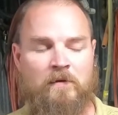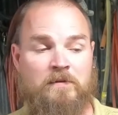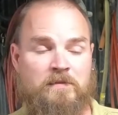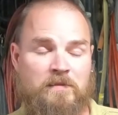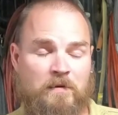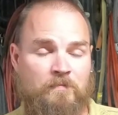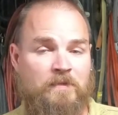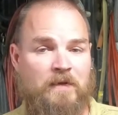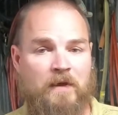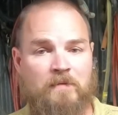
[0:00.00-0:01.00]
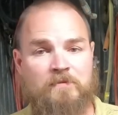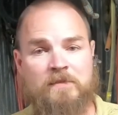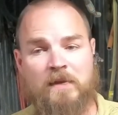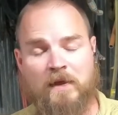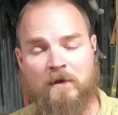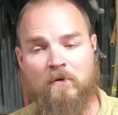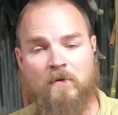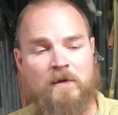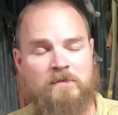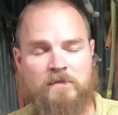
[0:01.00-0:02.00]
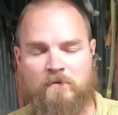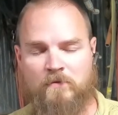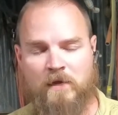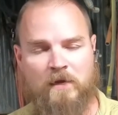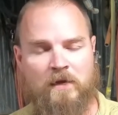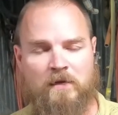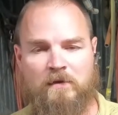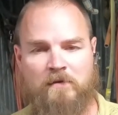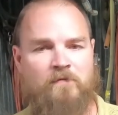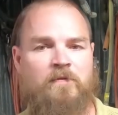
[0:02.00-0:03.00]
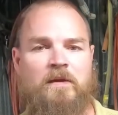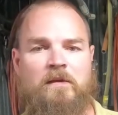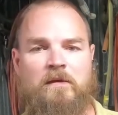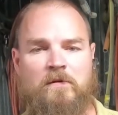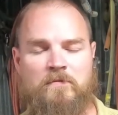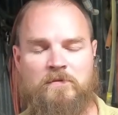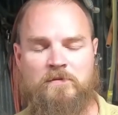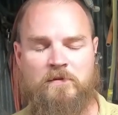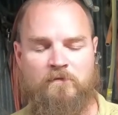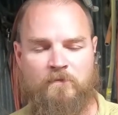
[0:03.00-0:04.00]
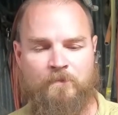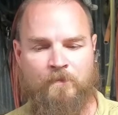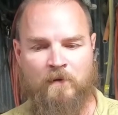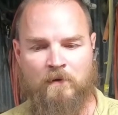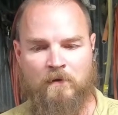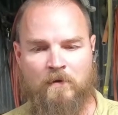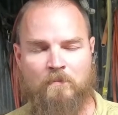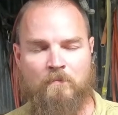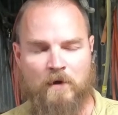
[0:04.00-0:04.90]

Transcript: Sometimes now I still can't identify the causes of them.